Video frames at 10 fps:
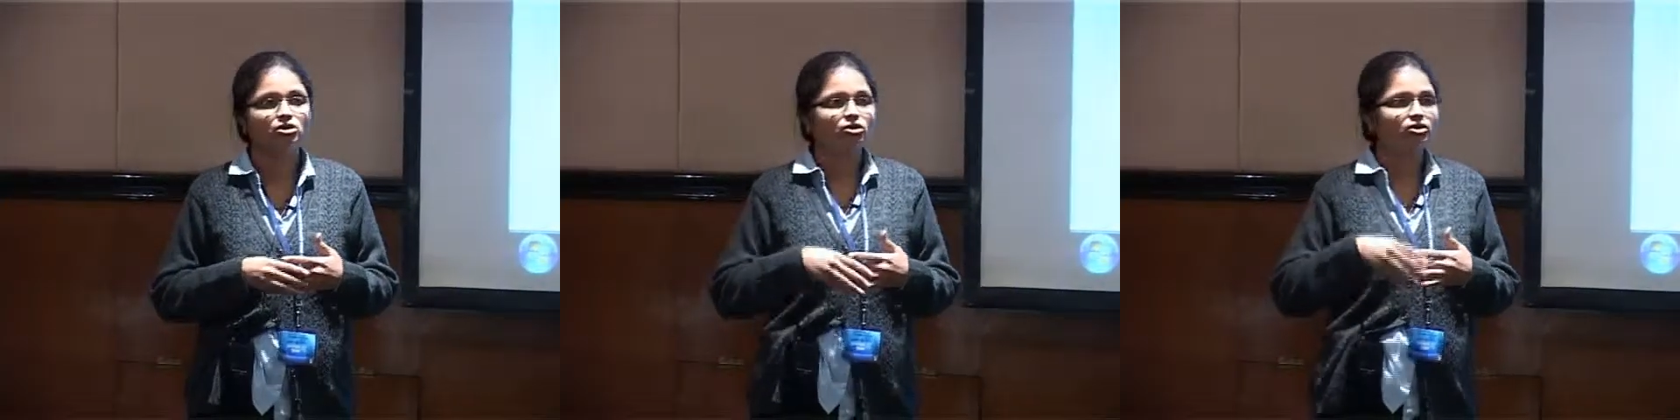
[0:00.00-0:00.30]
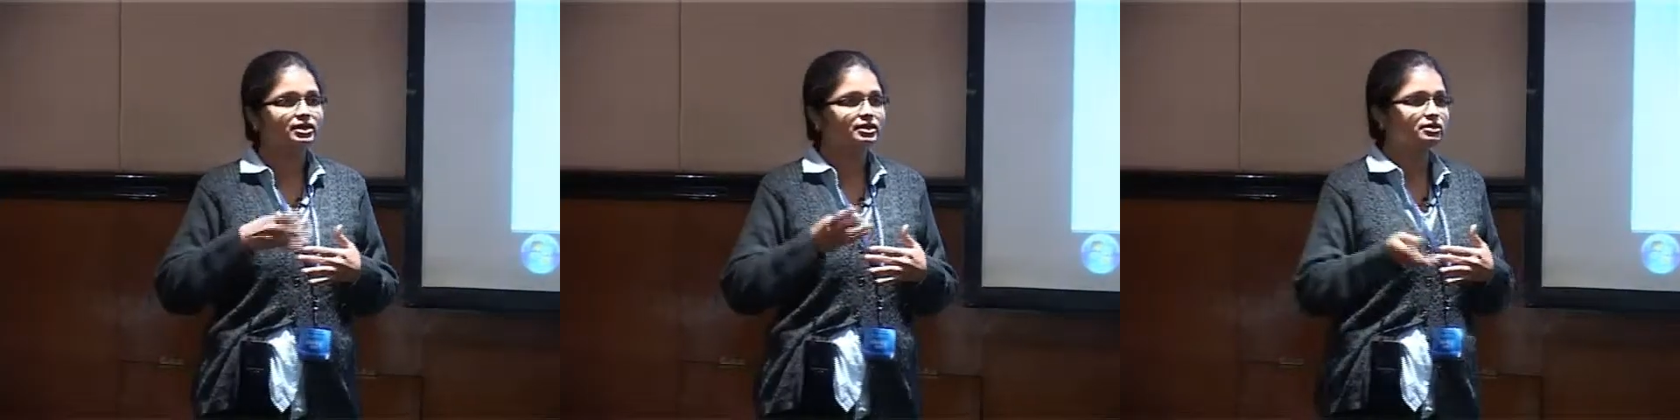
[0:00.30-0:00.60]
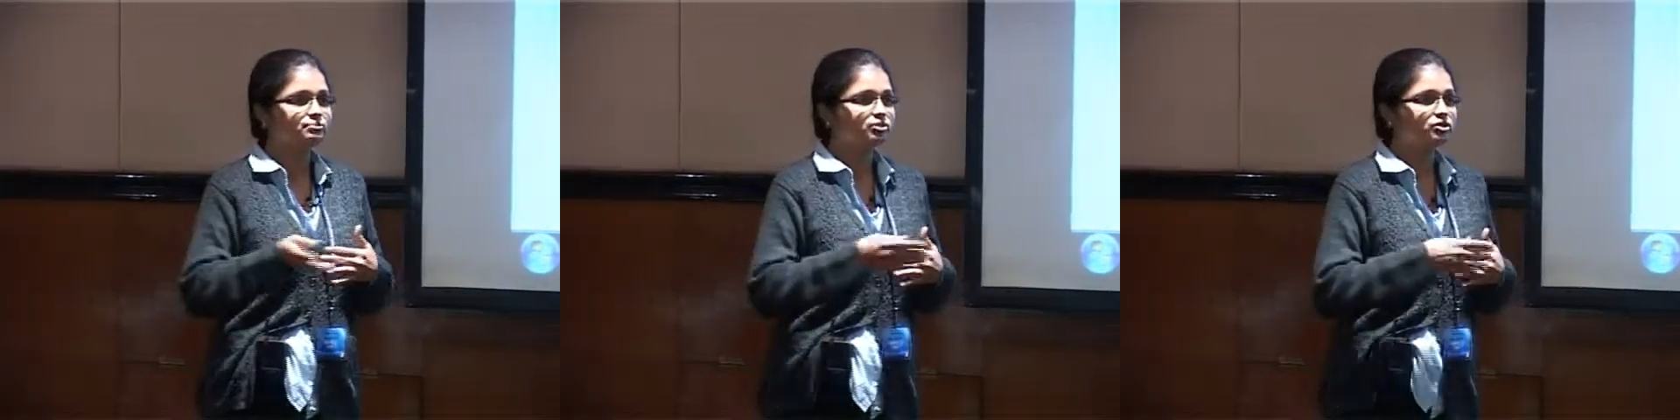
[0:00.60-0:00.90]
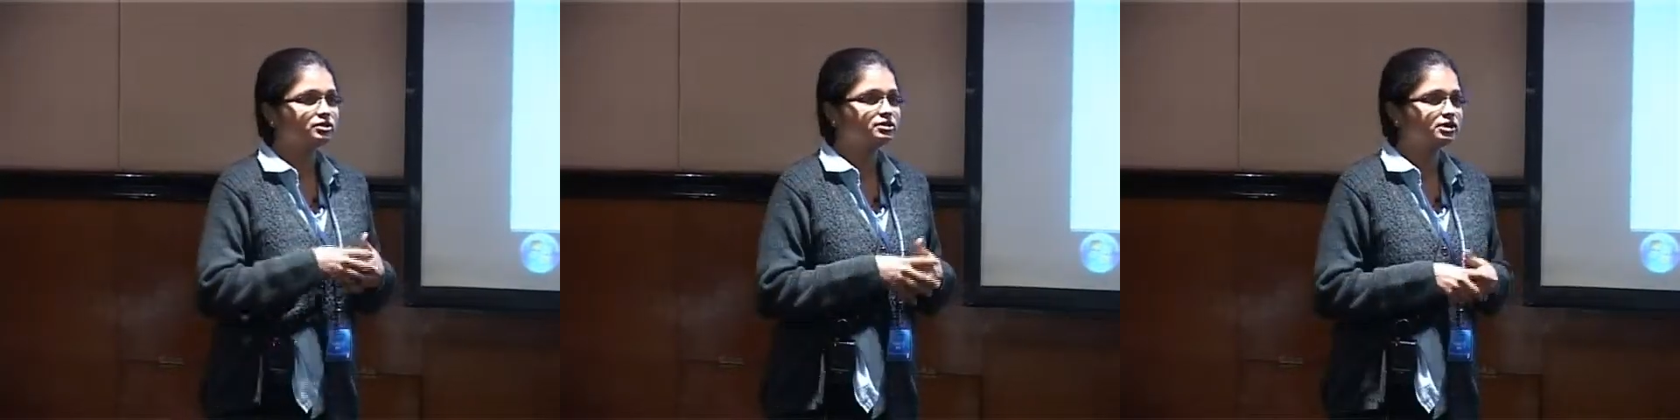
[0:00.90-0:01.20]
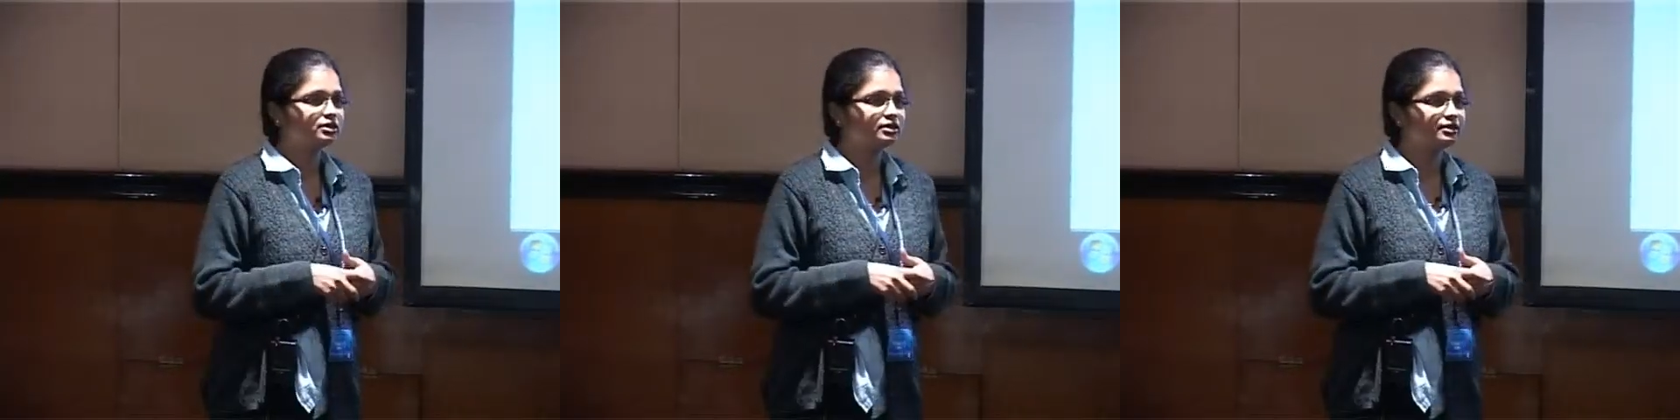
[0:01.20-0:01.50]
or any important
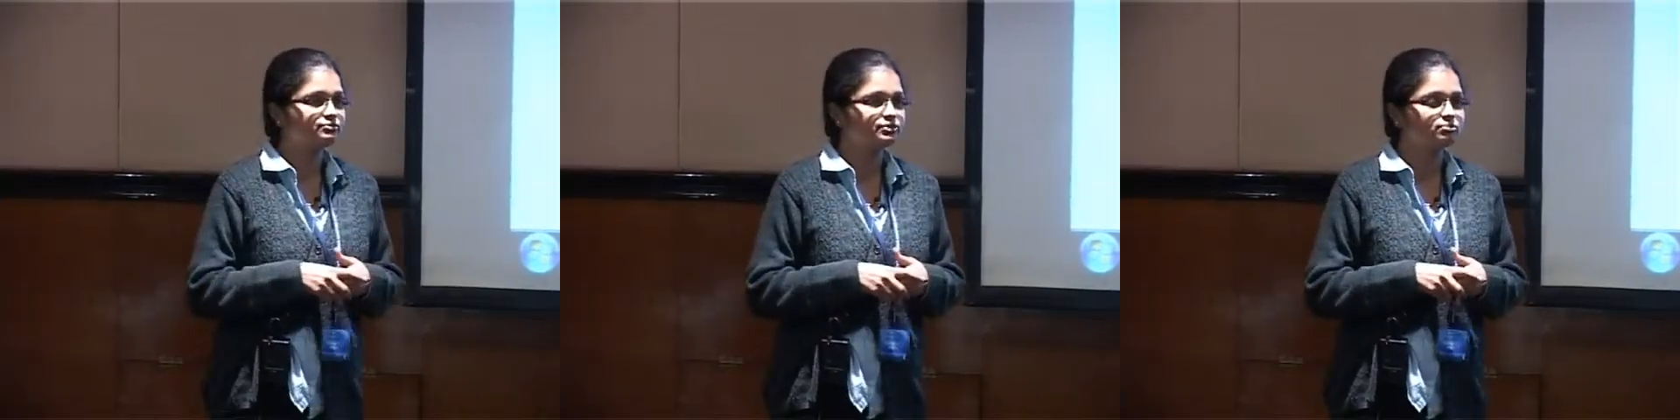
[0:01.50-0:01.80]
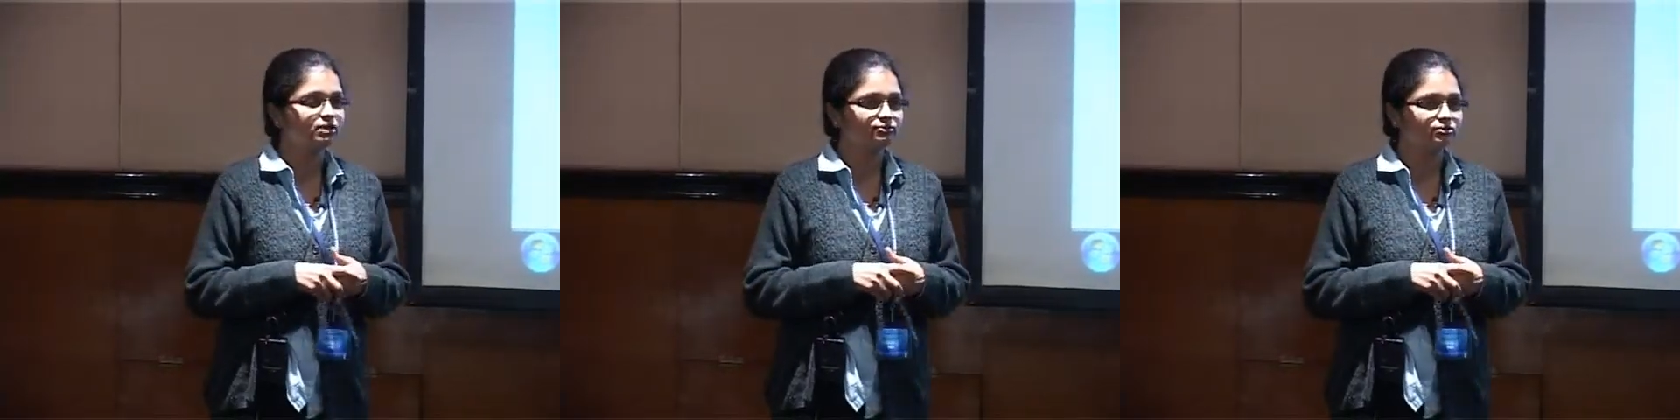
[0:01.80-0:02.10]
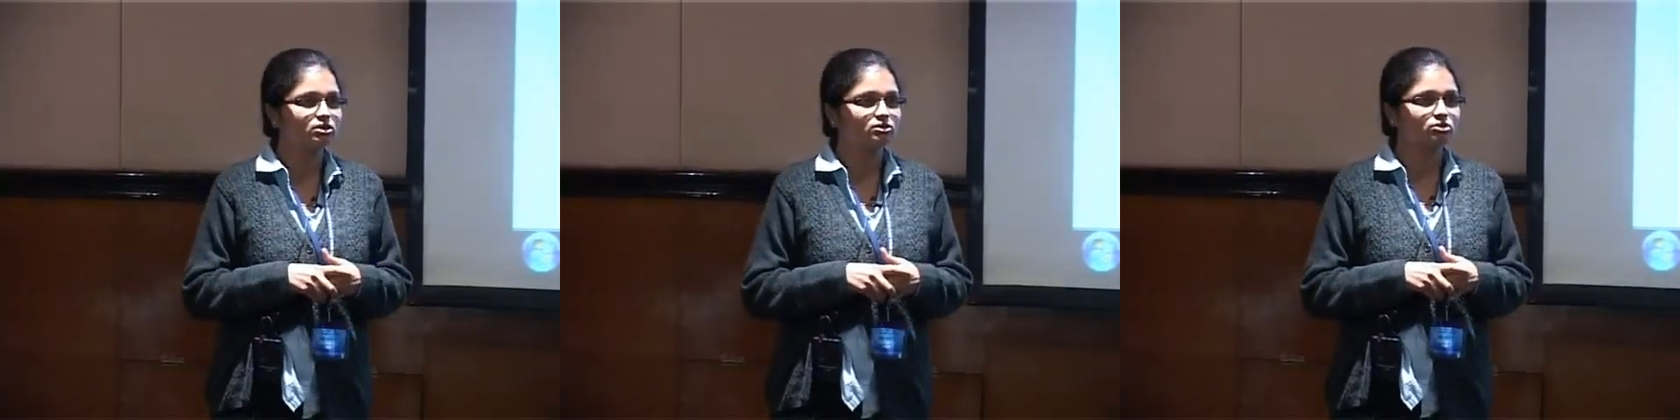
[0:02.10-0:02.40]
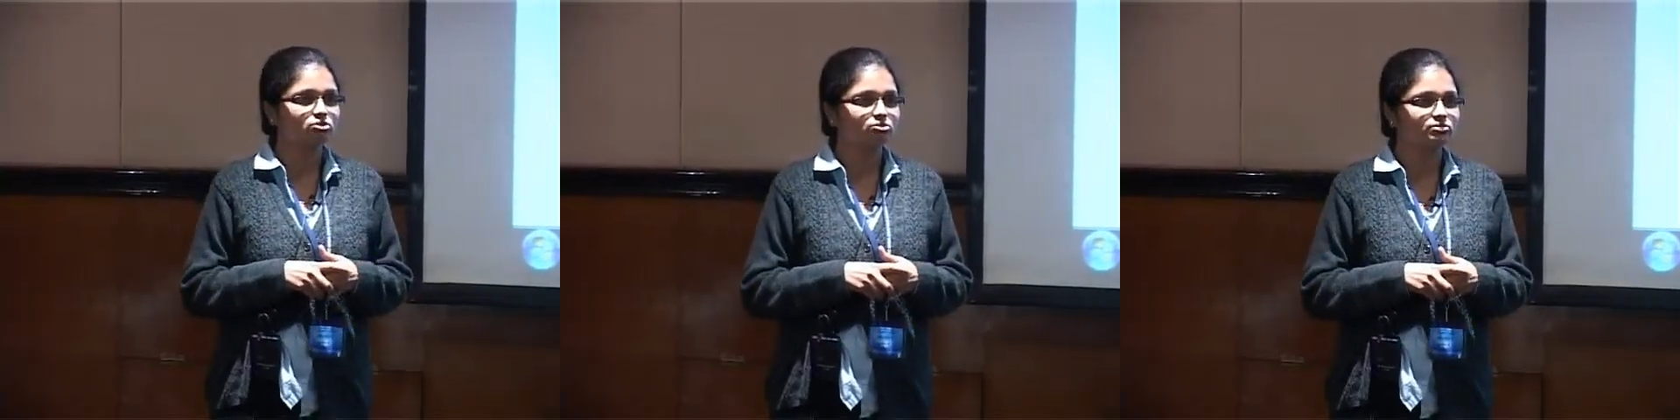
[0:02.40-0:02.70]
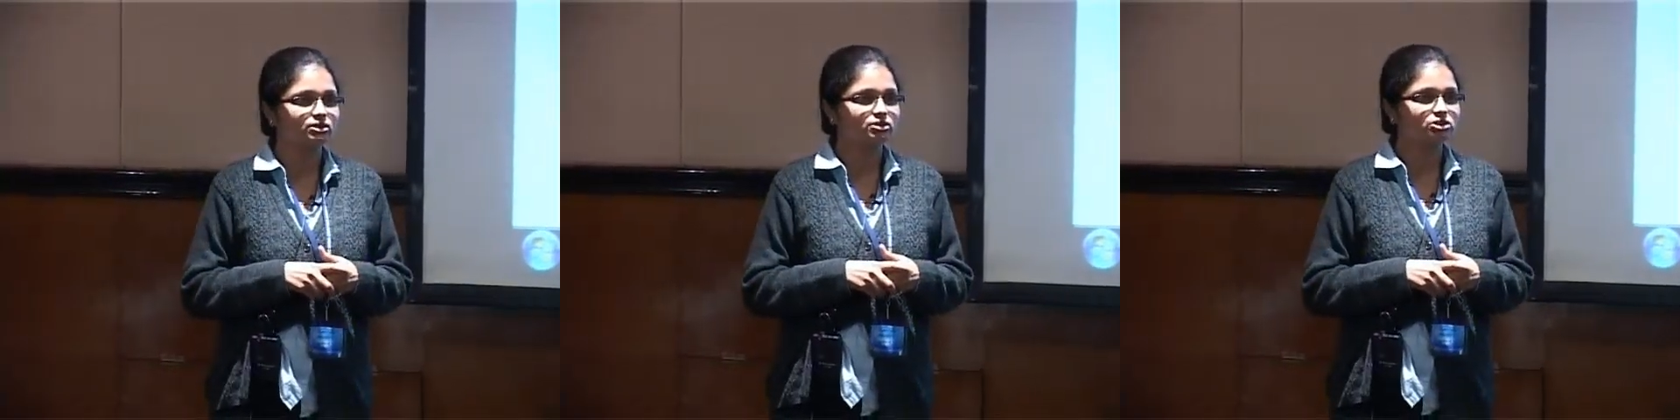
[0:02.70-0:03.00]
real-time feedback for our
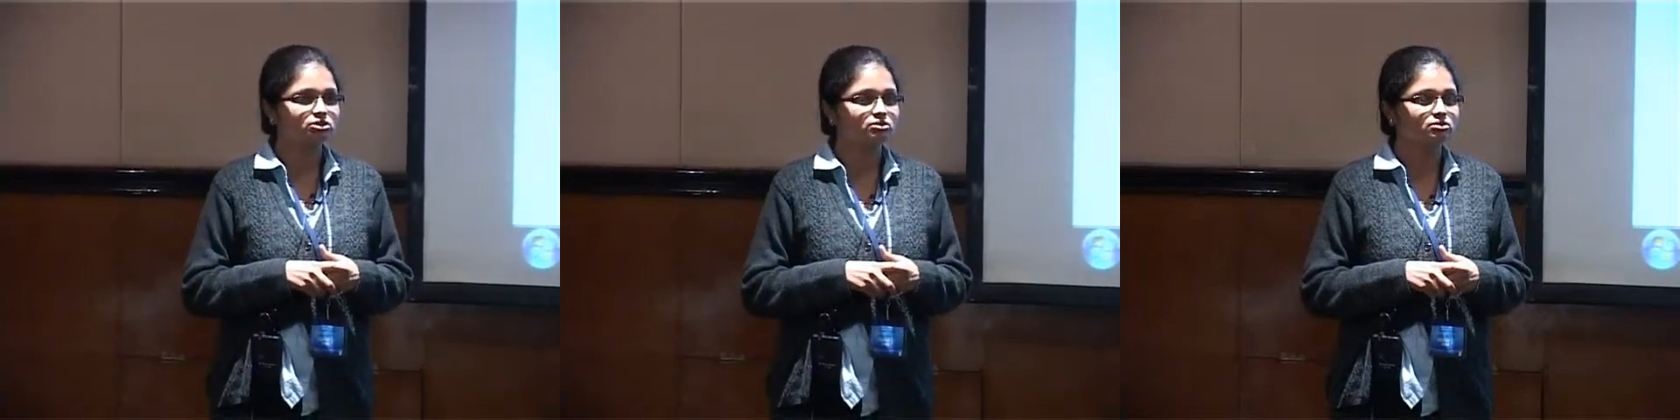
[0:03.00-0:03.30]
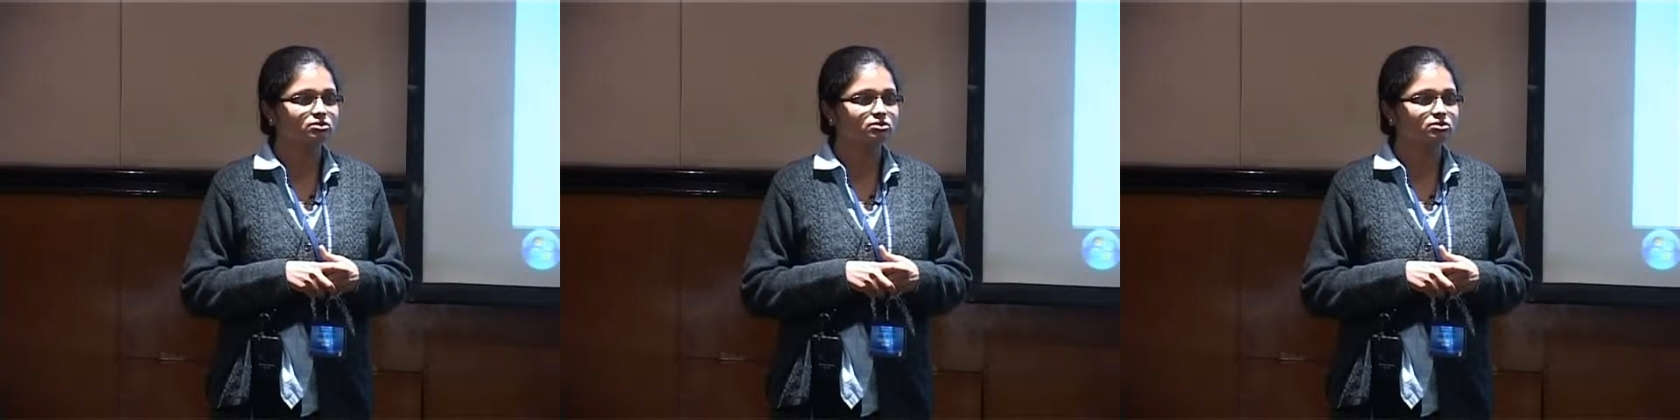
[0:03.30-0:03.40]
documentation.